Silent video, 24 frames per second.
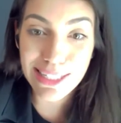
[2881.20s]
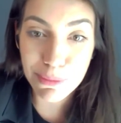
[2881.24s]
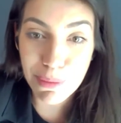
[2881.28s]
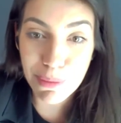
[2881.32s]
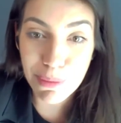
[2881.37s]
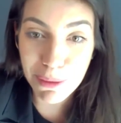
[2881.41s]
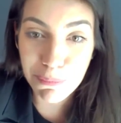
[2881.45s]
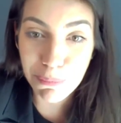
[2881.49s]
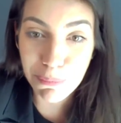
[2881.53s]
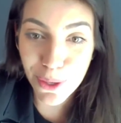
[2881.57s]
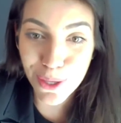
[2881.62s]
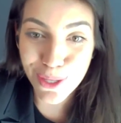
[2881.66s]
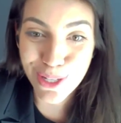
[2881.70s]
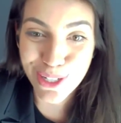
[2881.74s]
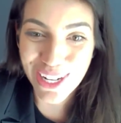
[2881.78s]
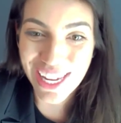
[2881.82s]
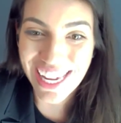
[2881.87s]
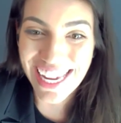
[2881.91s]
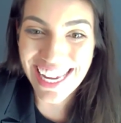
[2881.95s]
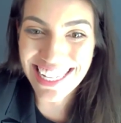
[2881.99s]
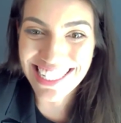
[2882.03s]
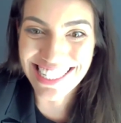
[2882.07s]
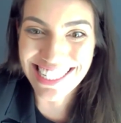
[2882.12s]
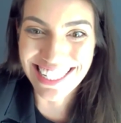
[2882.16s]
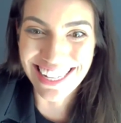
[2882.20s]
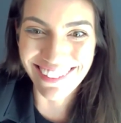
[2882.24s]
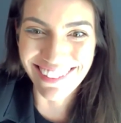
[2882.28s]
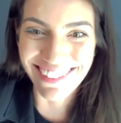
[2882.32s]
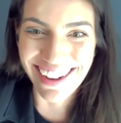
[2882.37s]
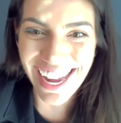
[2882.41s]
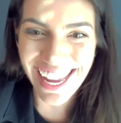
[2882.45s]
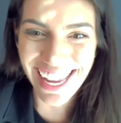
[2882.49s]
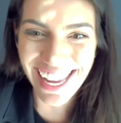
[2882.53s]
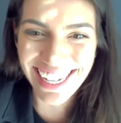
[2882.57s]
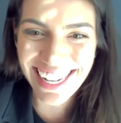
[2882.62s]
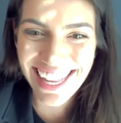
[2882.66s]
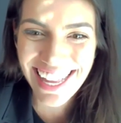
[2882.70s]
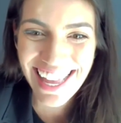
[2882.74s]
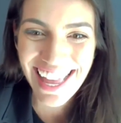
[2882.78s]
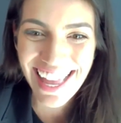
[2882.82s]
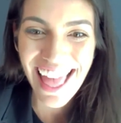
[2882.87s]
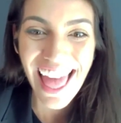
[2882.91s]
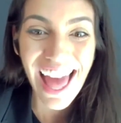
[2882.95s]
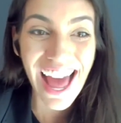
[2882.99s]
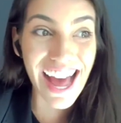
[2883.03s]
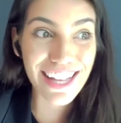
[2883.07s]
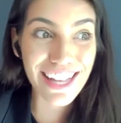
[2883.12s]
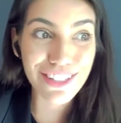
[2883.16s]
speak Portuguese, right?
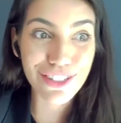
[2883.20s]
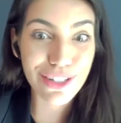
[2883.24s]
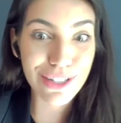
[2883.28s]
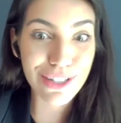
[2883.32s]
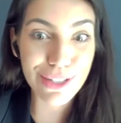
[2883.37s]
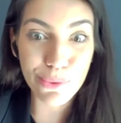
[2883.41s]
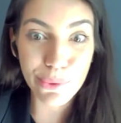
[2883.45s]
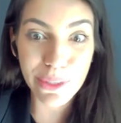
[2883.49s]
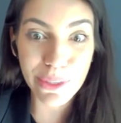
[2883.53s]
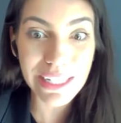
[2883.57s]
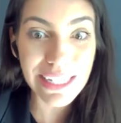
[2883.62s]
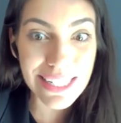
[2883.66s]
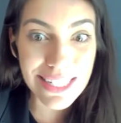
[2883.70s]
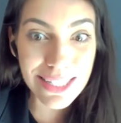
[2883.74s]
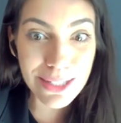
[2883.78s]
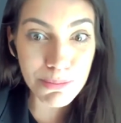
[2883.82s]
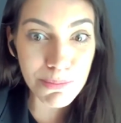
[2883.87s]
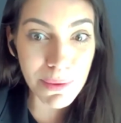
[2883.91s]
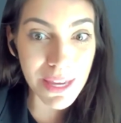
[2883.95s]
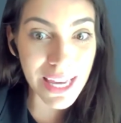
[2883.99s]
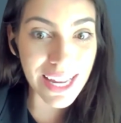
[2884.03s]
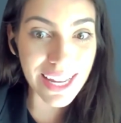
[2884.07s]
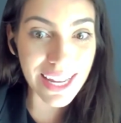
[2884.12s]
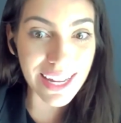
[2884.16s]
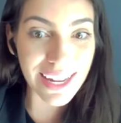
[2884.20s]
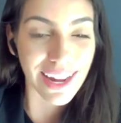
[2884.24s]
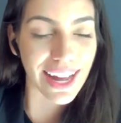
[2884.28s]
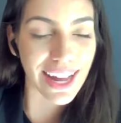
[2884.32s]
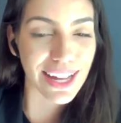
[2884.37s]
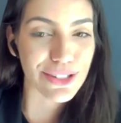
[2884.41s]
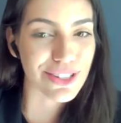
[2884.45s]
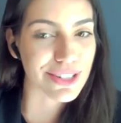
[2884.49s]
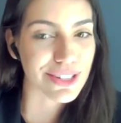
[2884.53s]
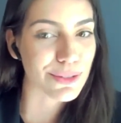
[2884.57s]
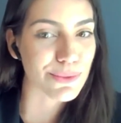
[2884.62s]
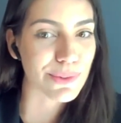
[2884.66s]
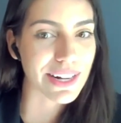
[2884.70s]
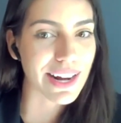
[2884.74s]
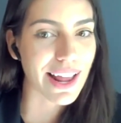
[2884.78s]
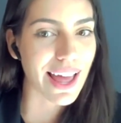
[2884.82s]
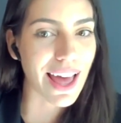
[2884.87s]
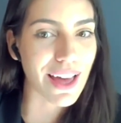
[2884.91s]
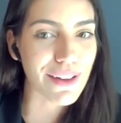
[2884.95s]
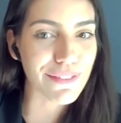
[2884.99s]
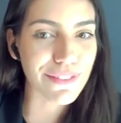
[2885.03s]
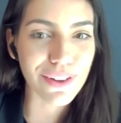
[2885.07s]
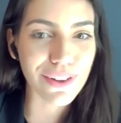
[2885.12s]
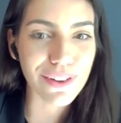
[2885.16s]
I just want to speak. I just want to
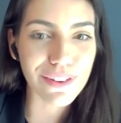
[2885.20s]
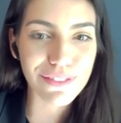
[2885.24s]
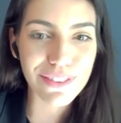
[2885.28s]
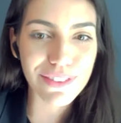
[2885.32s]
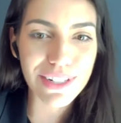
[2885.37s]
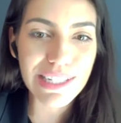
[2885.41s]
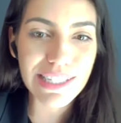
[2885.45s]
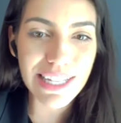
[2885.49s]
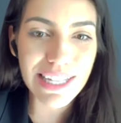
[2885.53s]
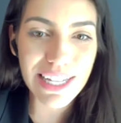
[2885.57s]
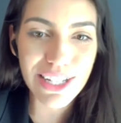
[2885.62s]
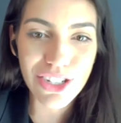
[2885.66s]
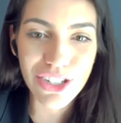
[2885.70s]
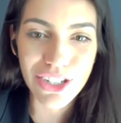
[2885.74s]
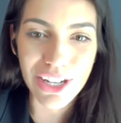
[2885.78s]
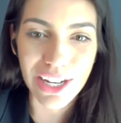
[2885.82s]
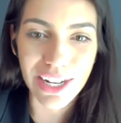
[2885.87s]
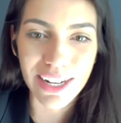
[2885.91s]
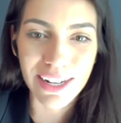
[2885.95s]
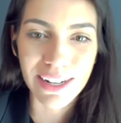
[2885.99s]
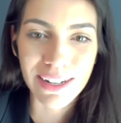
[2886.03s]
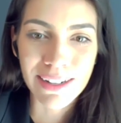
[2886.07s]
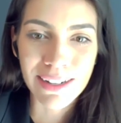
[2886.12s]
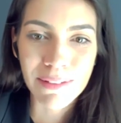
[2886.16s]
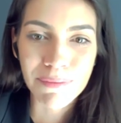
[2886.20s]
have a conversation.